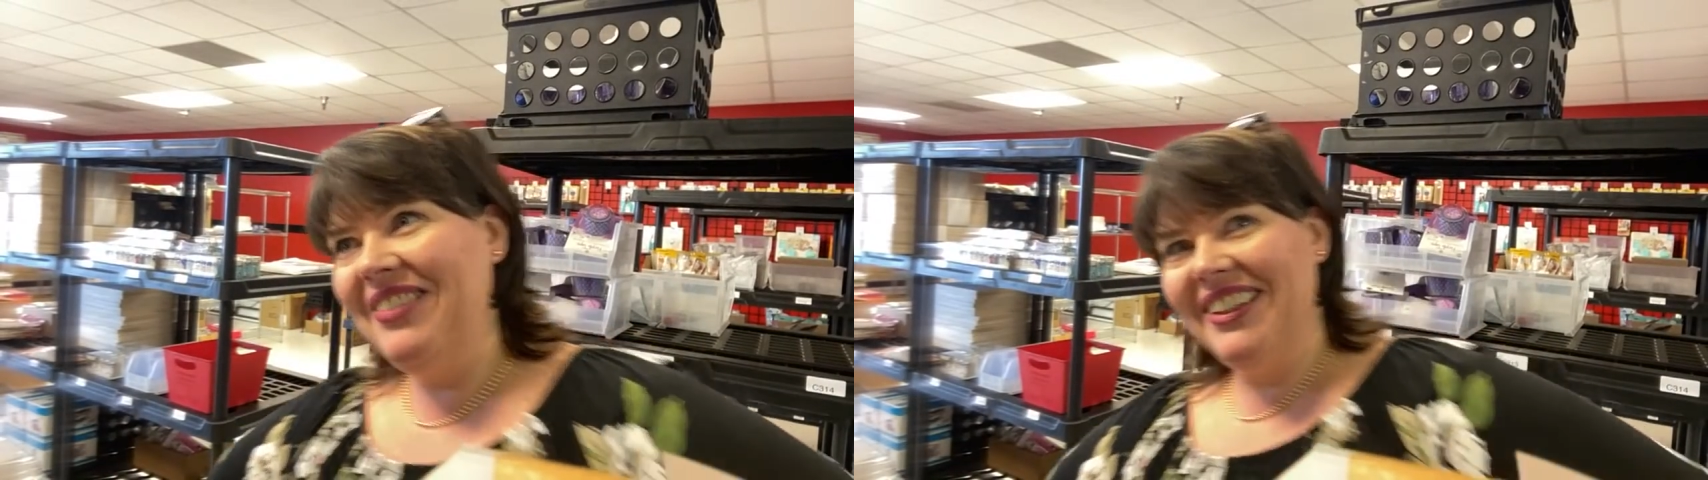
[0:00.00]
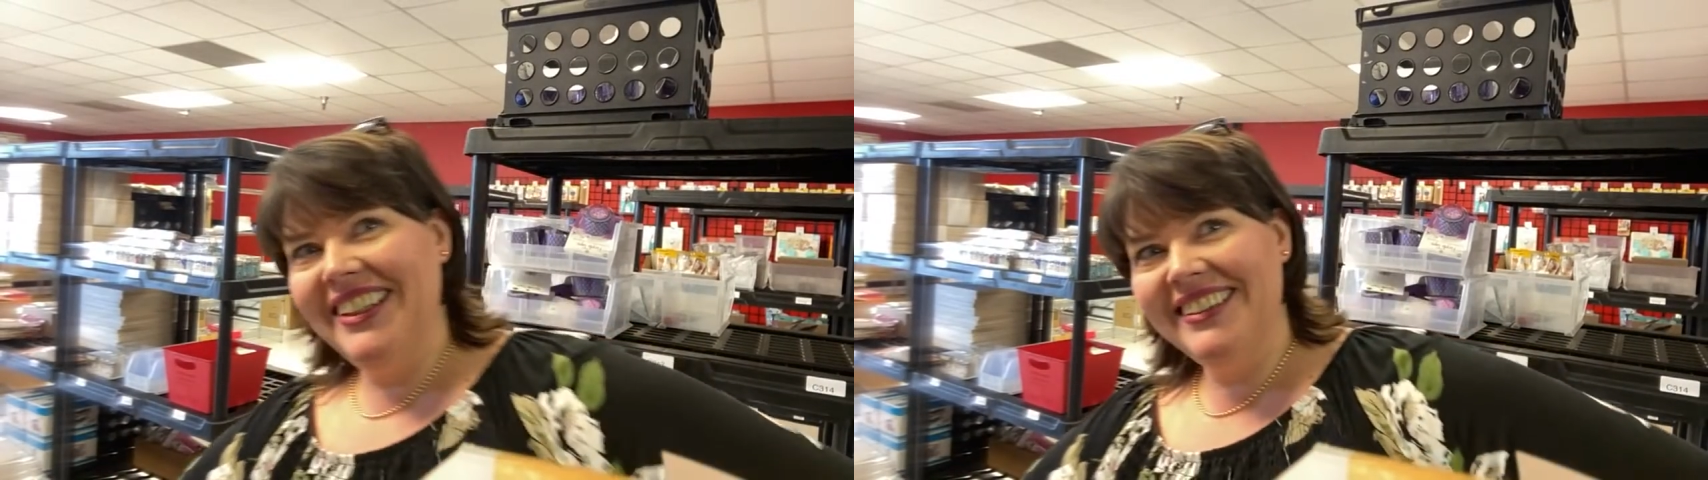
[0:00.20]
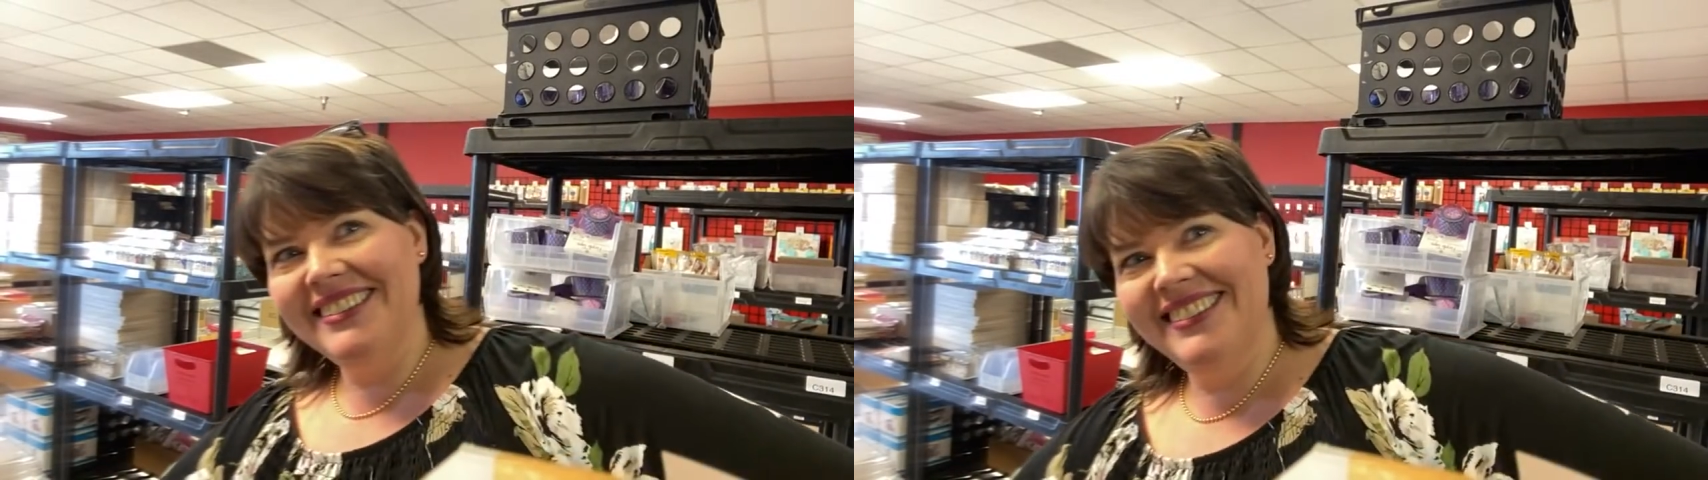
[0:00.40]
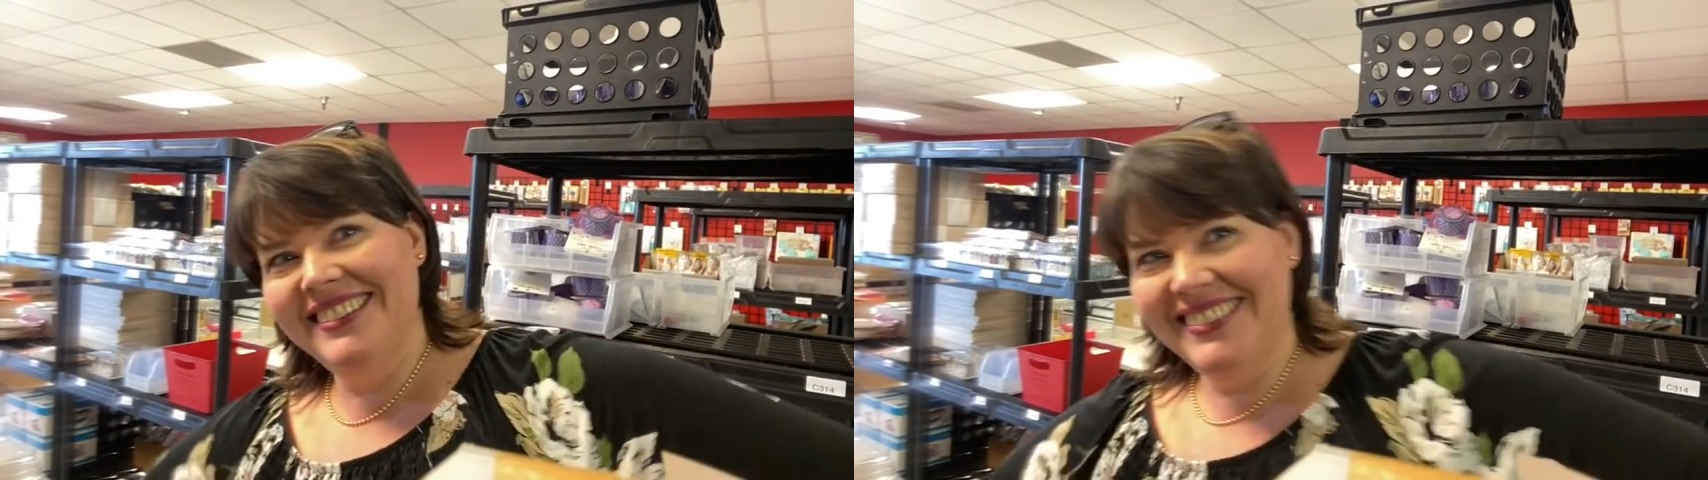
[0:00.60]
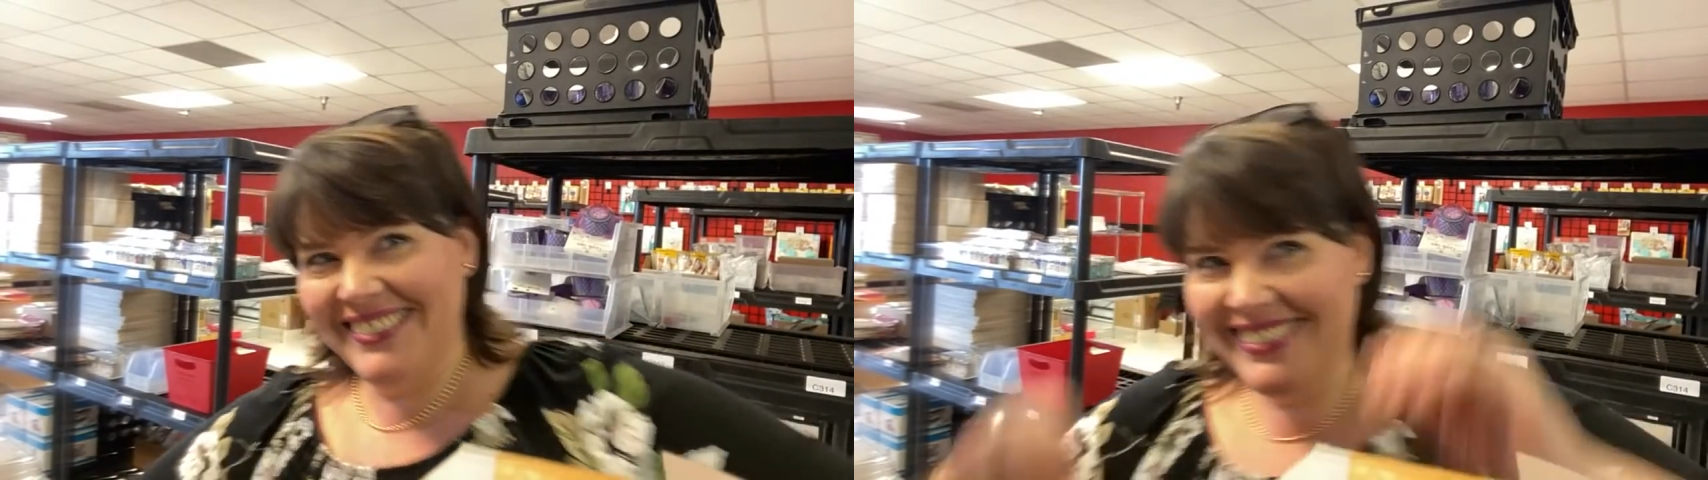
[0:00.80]
like
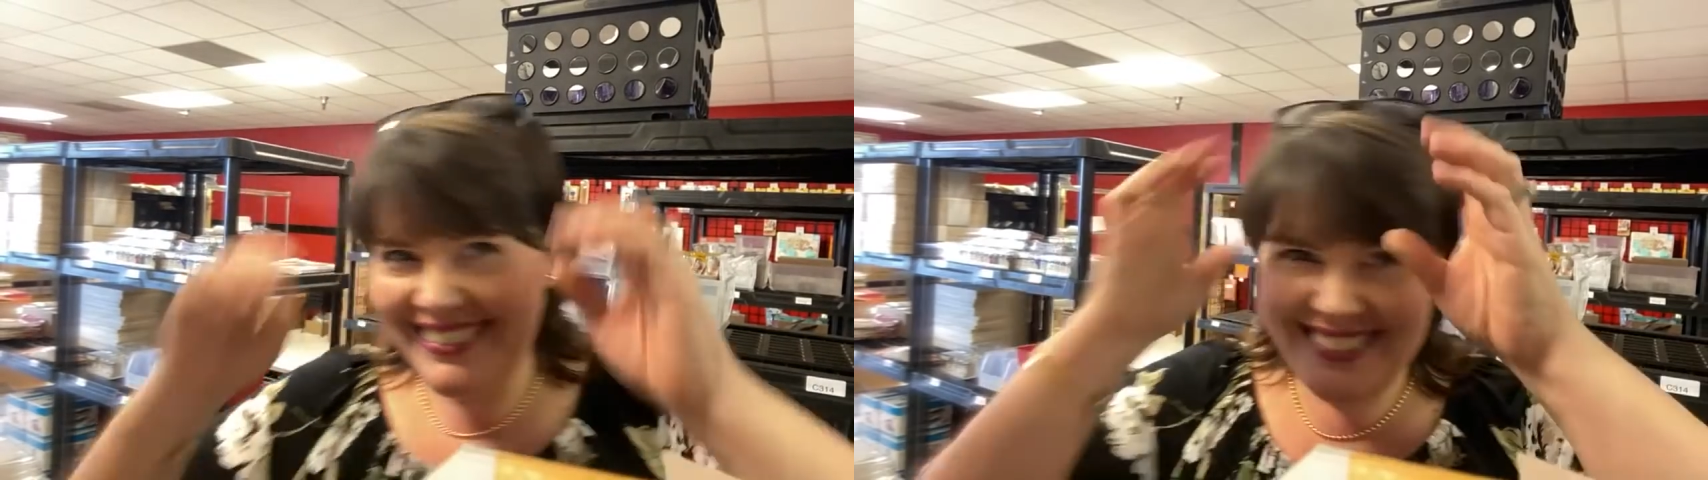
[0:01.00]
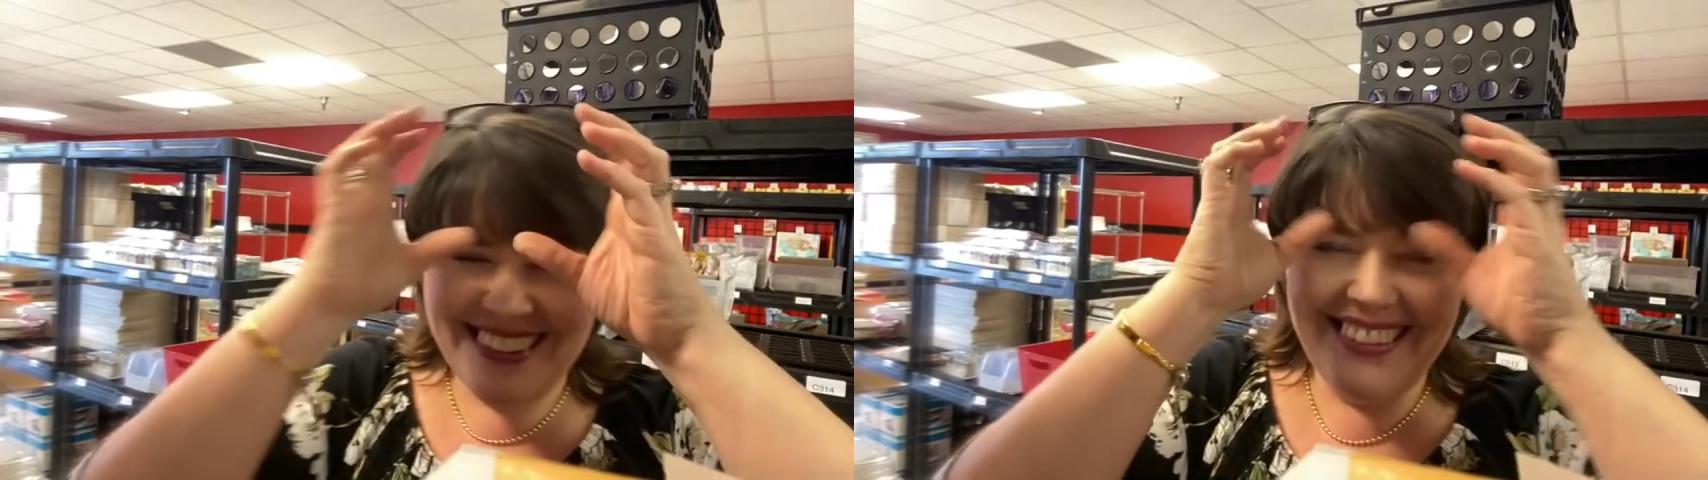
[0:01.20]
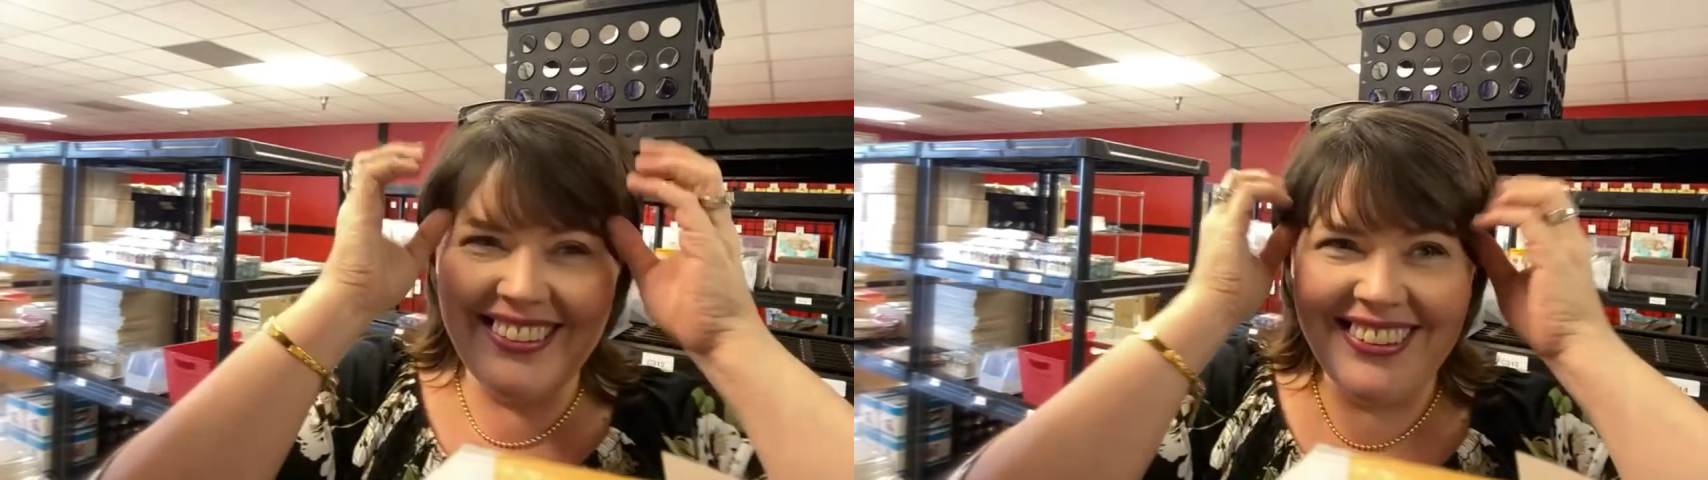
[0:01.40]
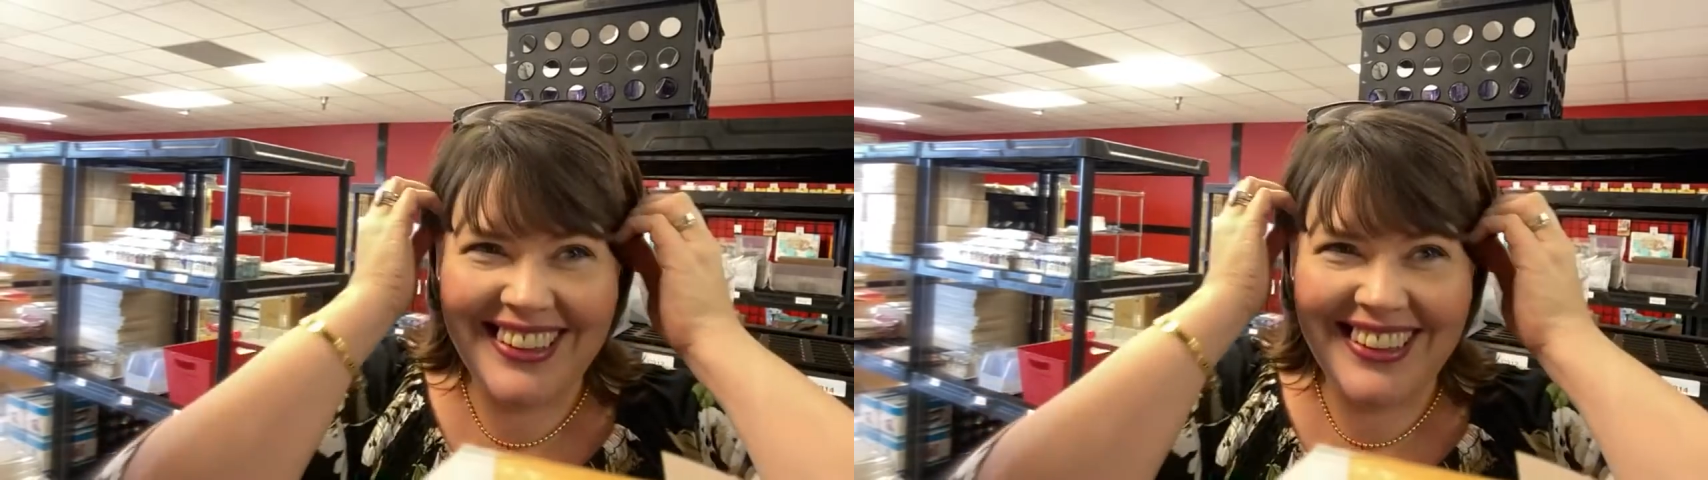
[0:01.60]
it's crooked.